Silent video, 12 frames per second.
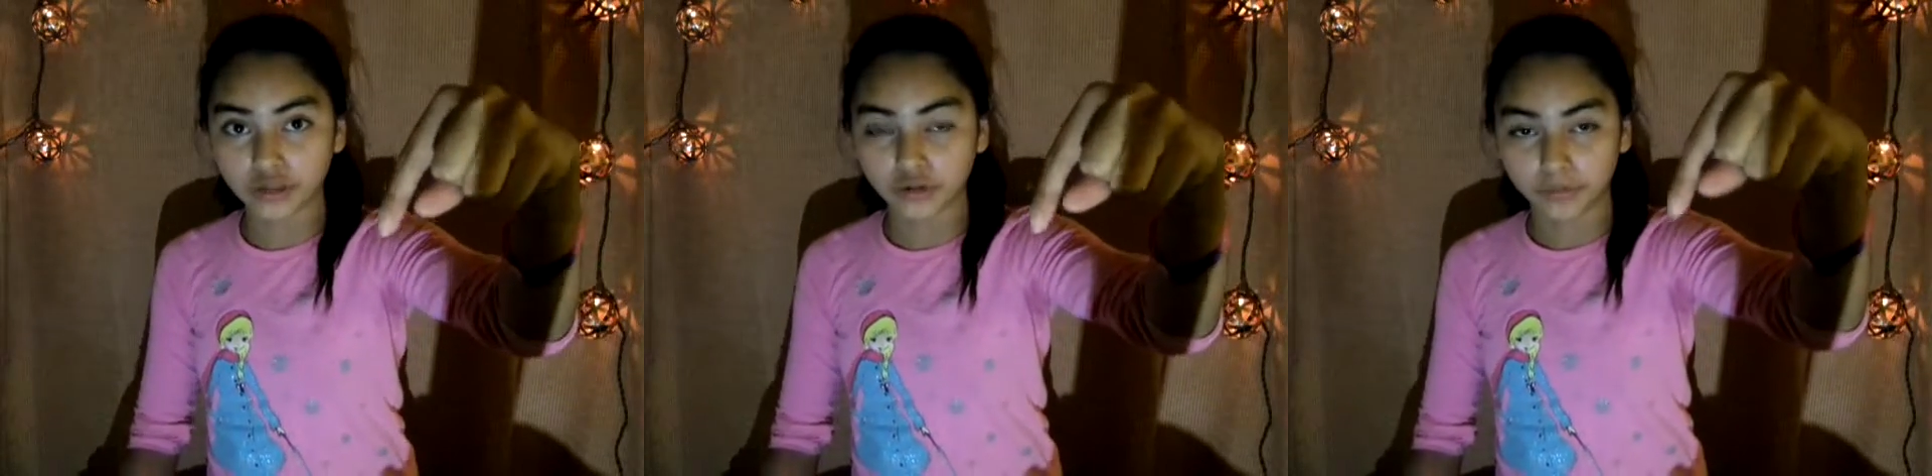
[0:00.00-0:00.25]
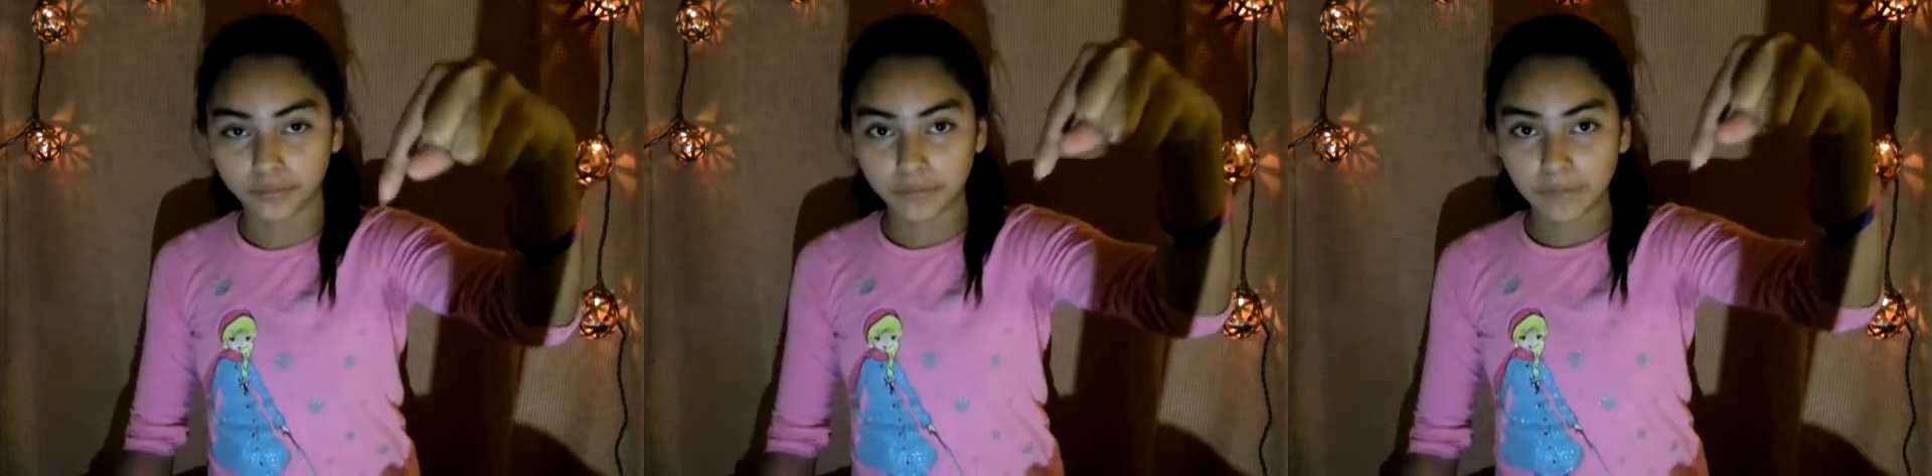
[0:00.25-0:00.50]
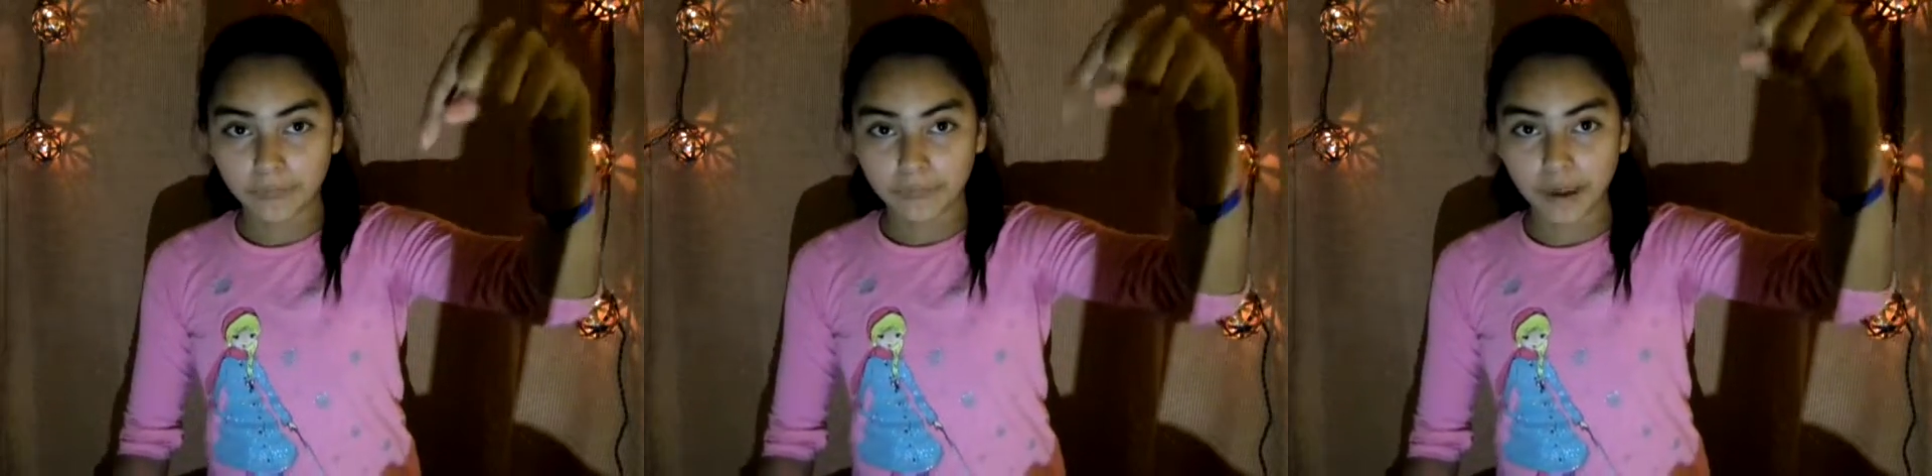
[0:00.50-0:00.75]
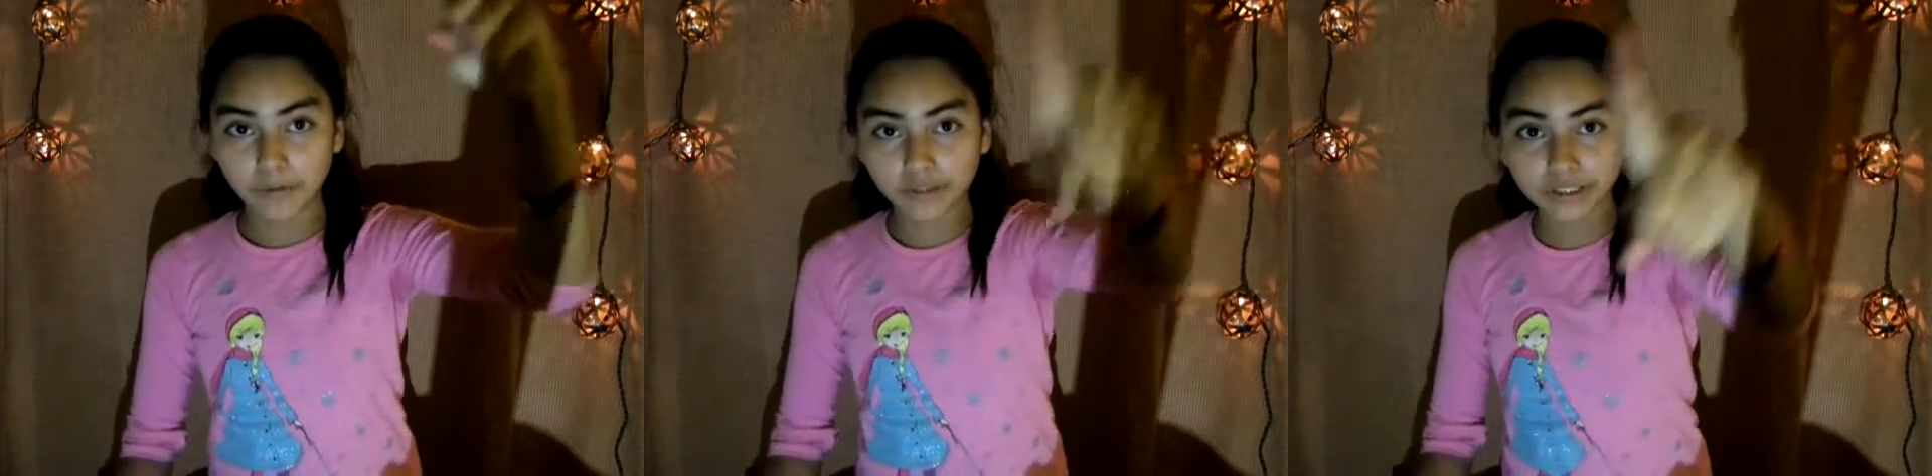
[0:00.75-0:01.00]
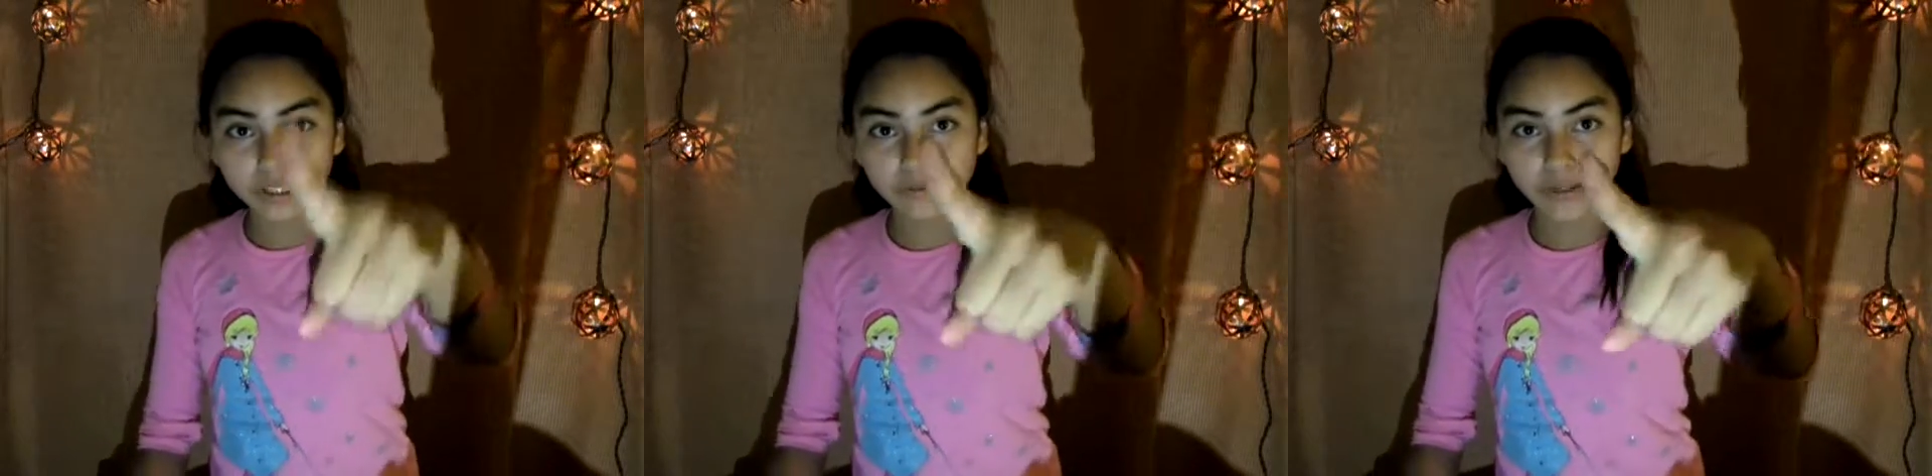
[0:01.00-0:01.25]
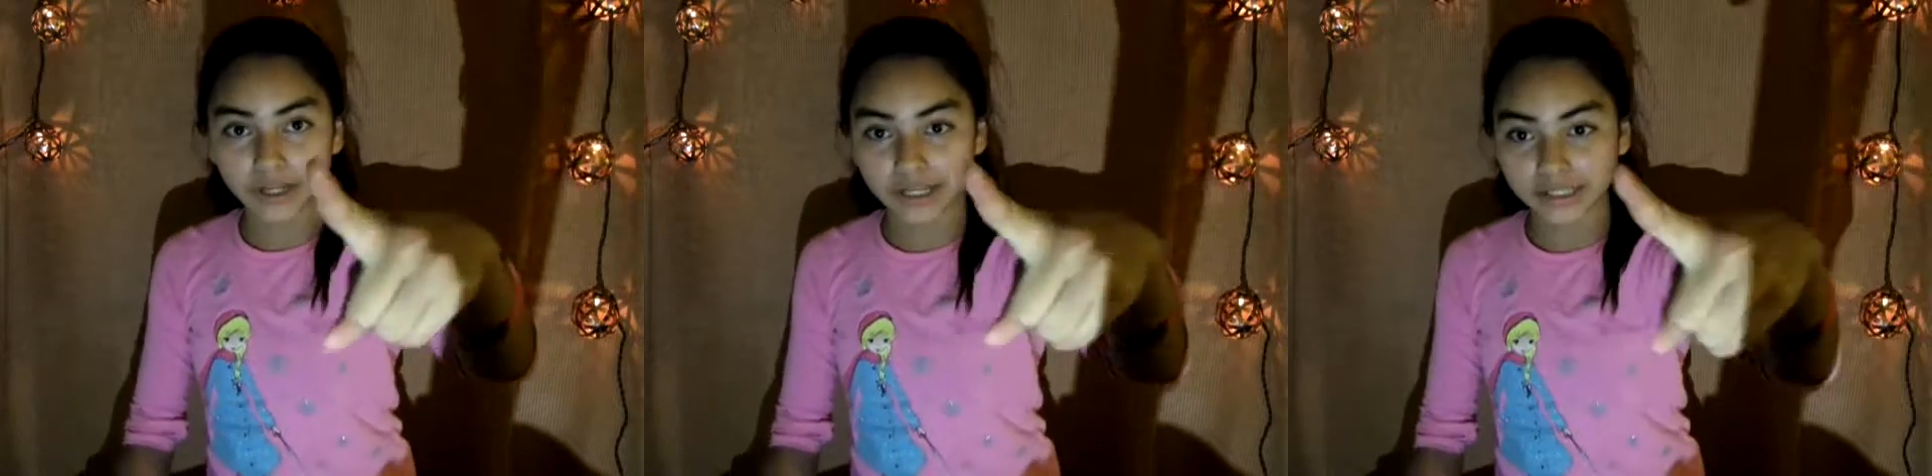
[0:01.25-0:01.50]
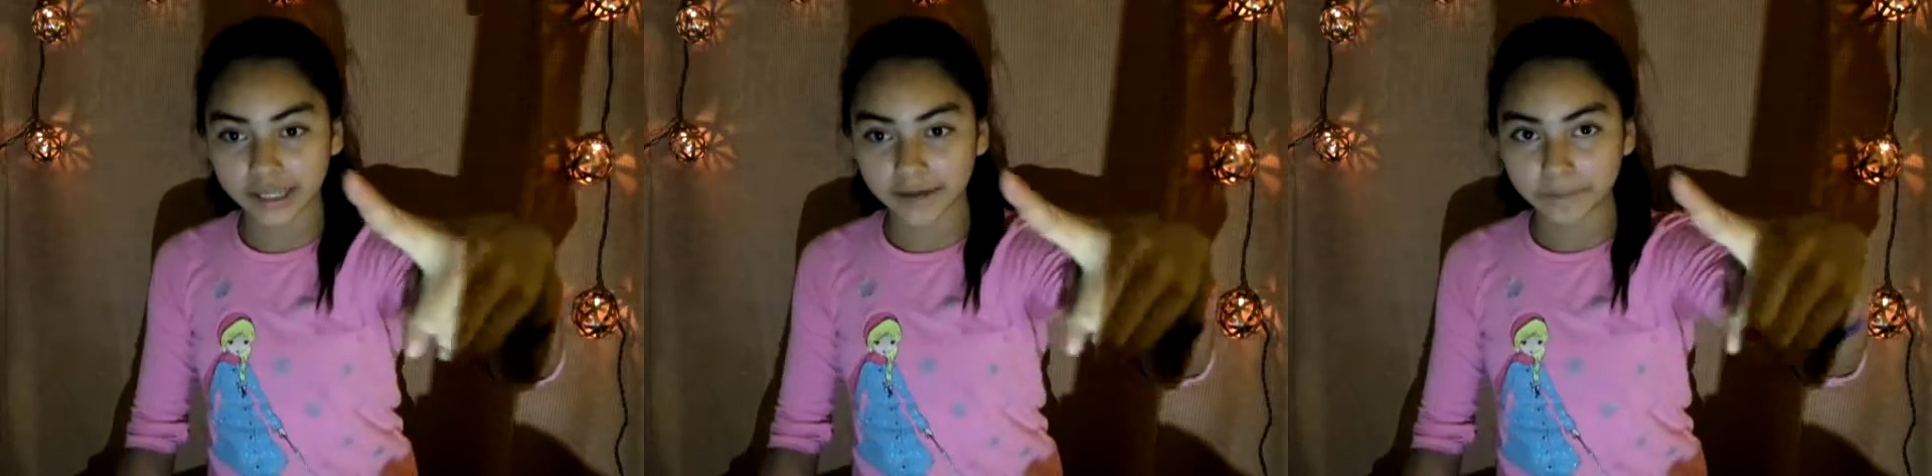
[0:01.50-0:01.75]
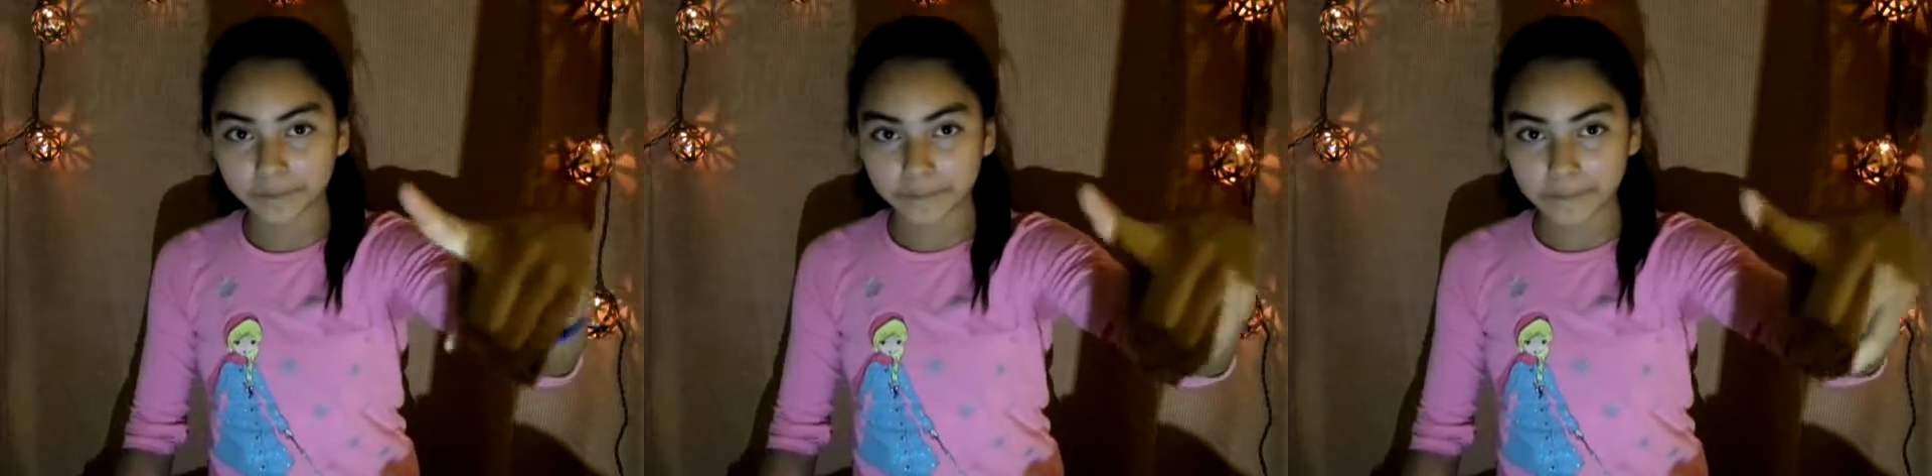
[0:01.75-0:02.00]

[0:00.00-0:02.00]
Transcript: too. I want to see what you guys say.